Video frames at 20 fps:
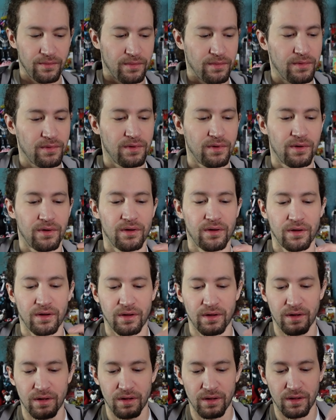
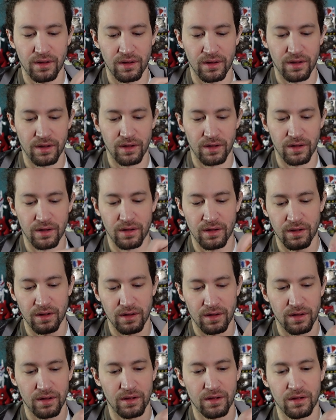
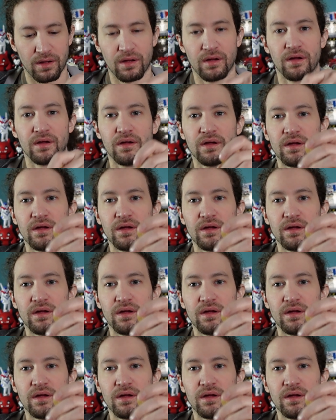(no one is talking)